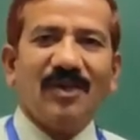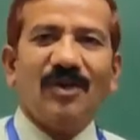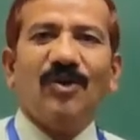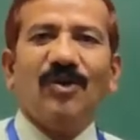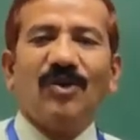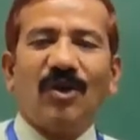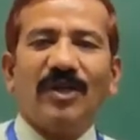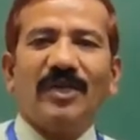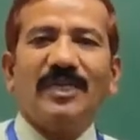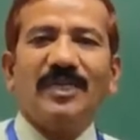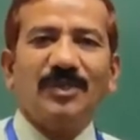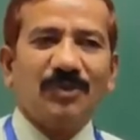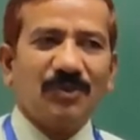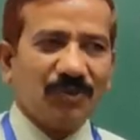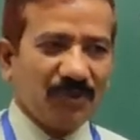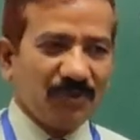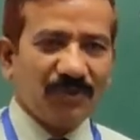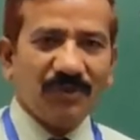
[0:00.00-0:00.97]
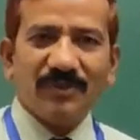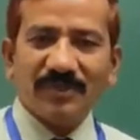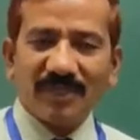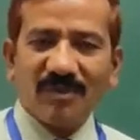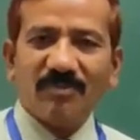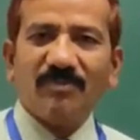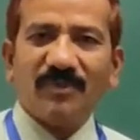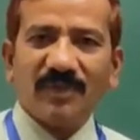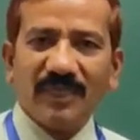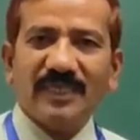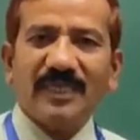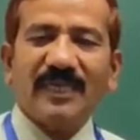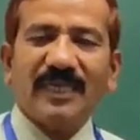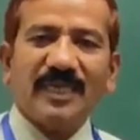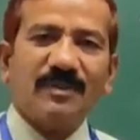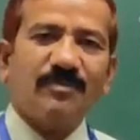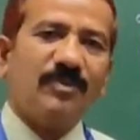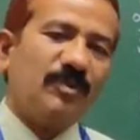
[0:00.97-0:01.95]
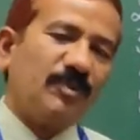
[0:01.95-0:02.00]
log into some
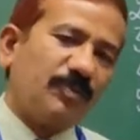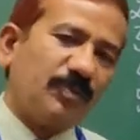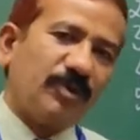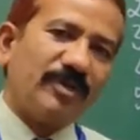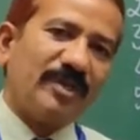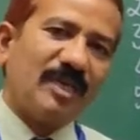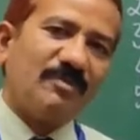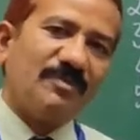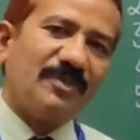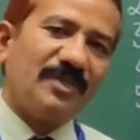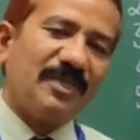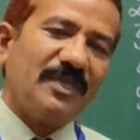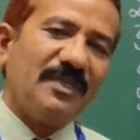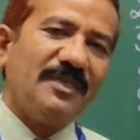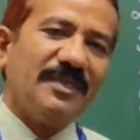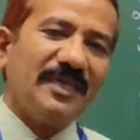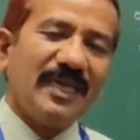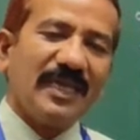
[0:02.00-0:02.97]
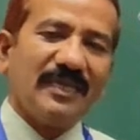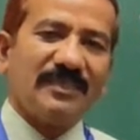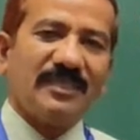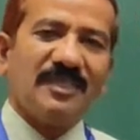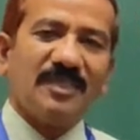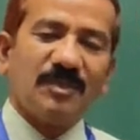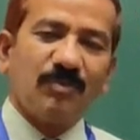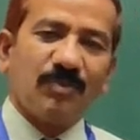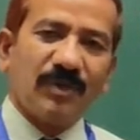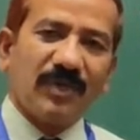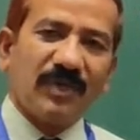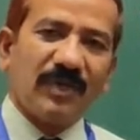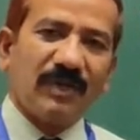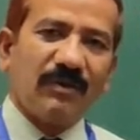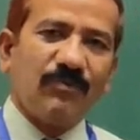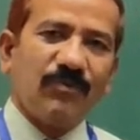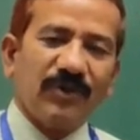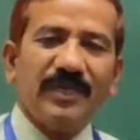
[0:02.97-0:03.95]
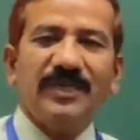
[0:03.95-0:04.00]
internet programs. There are such
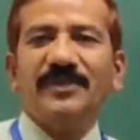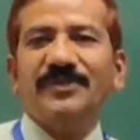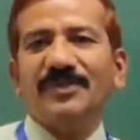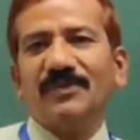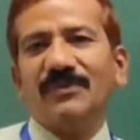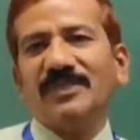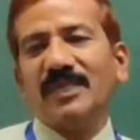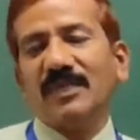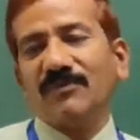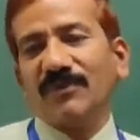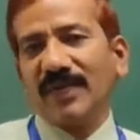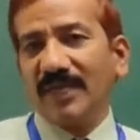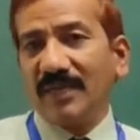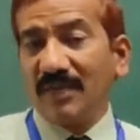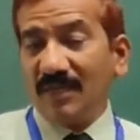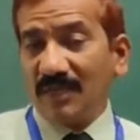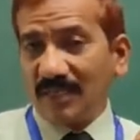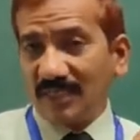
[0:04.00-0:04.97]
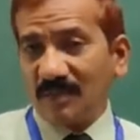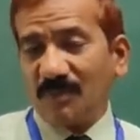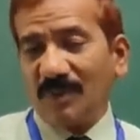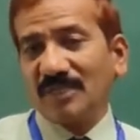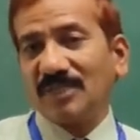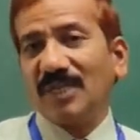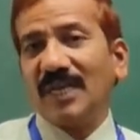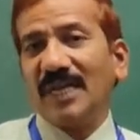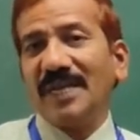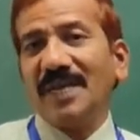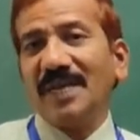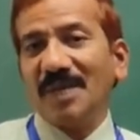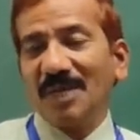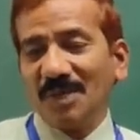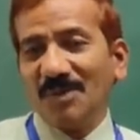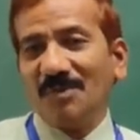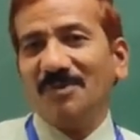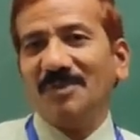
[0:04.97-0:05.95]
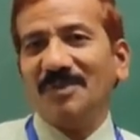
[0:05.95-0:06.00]
words which are very specially
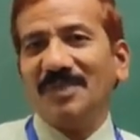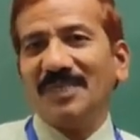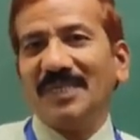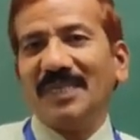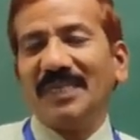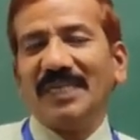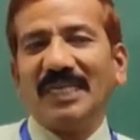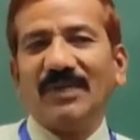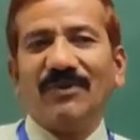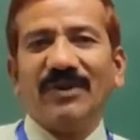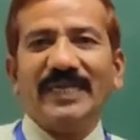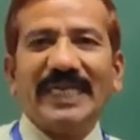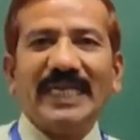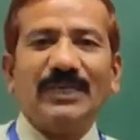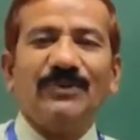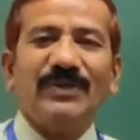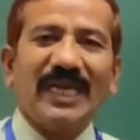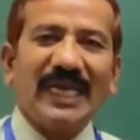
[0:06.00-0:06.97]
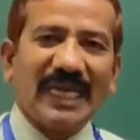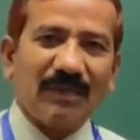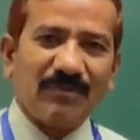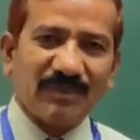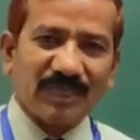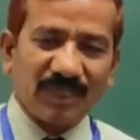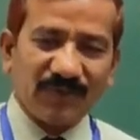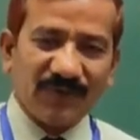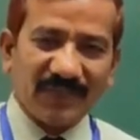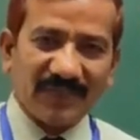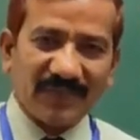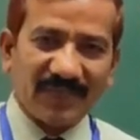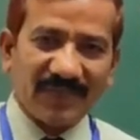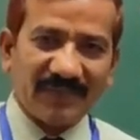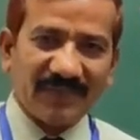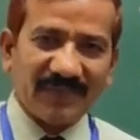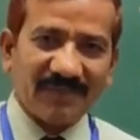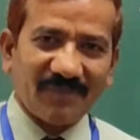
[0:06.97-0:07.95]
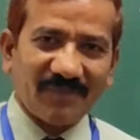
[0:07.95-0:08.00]
used in your day-to-day life
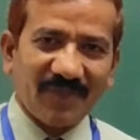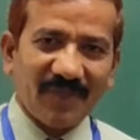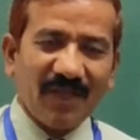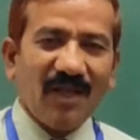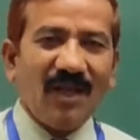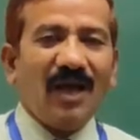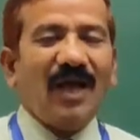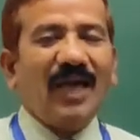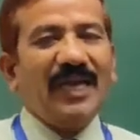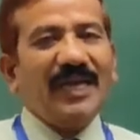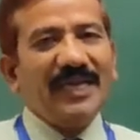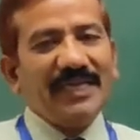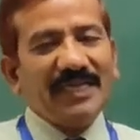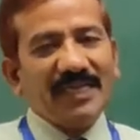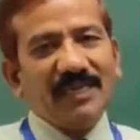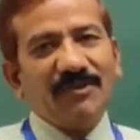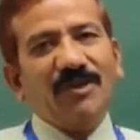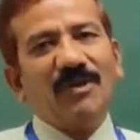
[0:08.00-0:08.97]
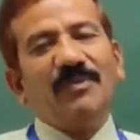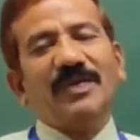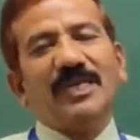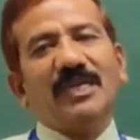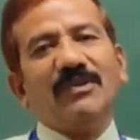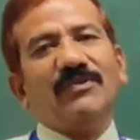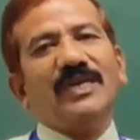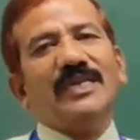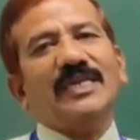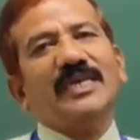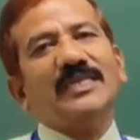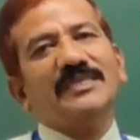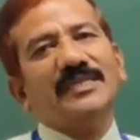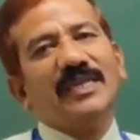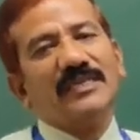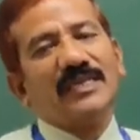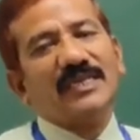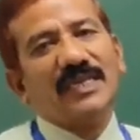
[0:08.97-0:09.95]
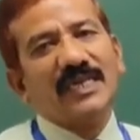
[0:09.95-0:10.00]
situations. And you will be given
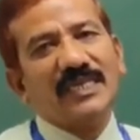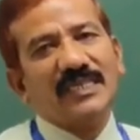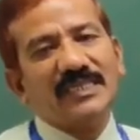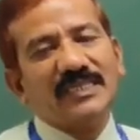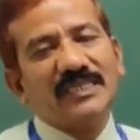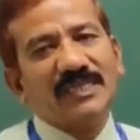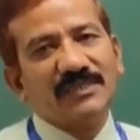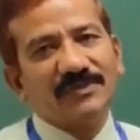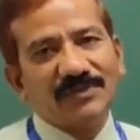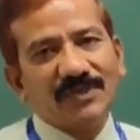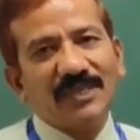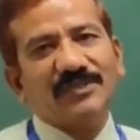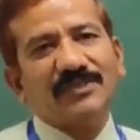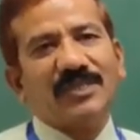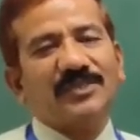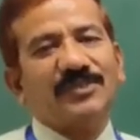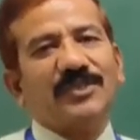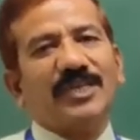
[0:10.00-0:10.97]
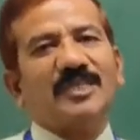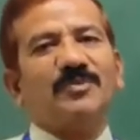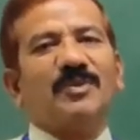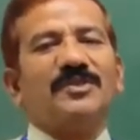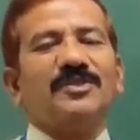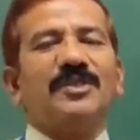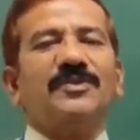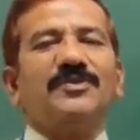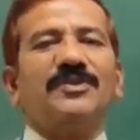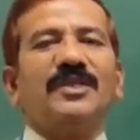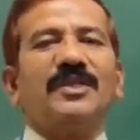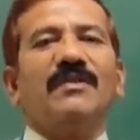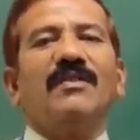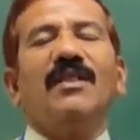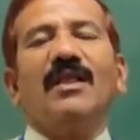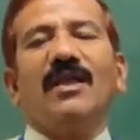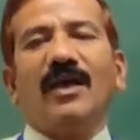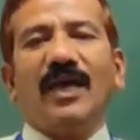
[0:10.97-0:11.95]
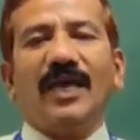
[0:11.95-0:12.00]
at least 6 such expressions,
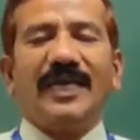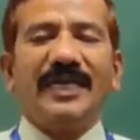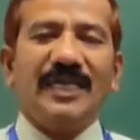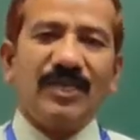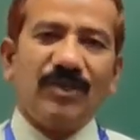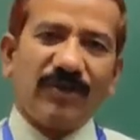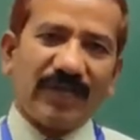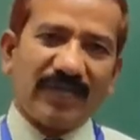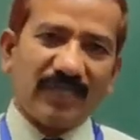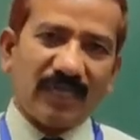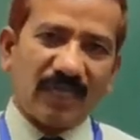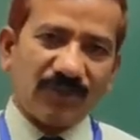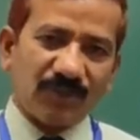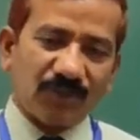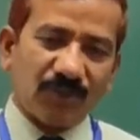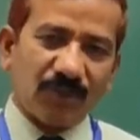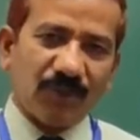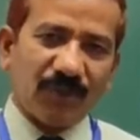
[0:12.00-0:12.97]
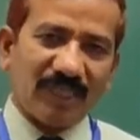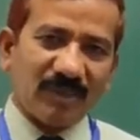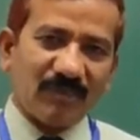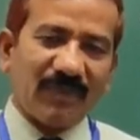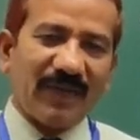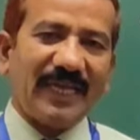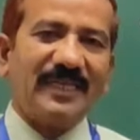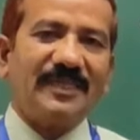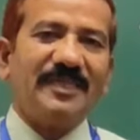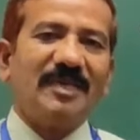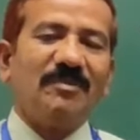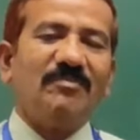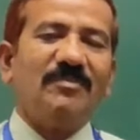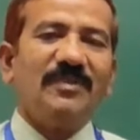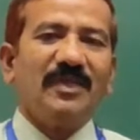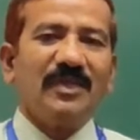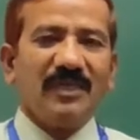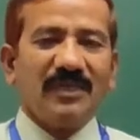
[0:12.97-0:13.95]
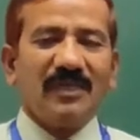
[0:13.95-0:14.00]
and you are asked to explain
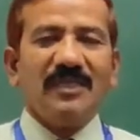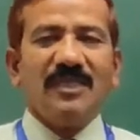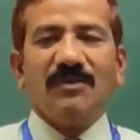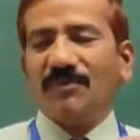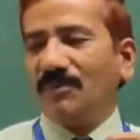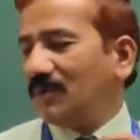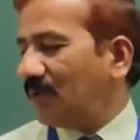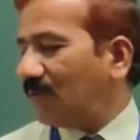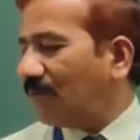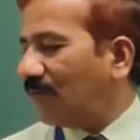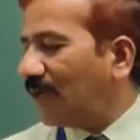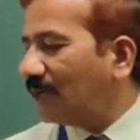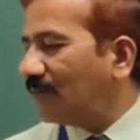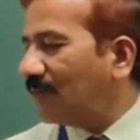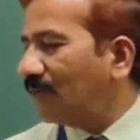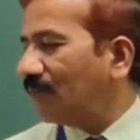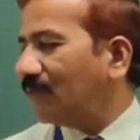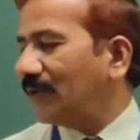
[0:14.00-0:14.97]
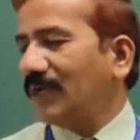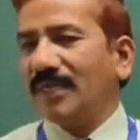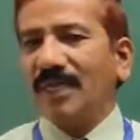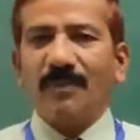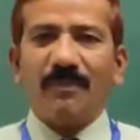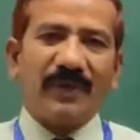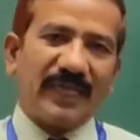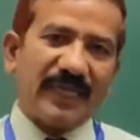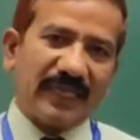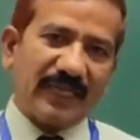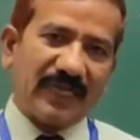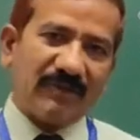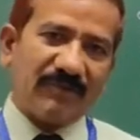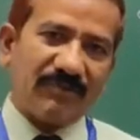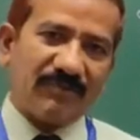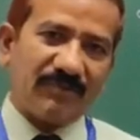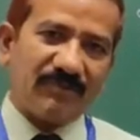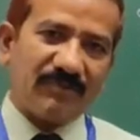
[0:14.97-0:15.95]
them in the form of a paragraph